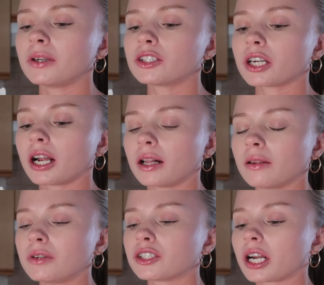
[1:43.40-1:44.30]
try,
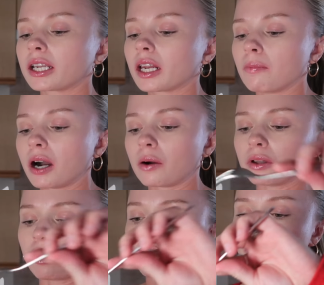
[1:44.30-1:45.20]
let me try and get a bot
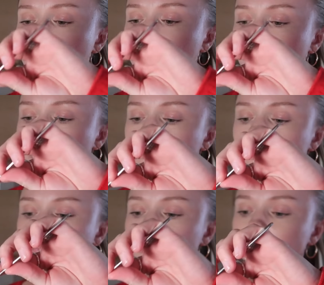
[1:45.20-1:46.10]
with all the
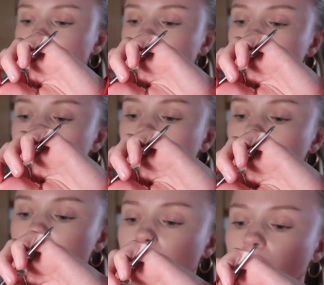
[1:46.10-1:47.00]

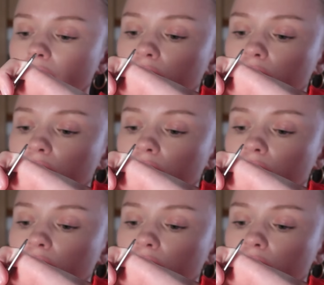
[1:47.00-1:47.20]
stuff.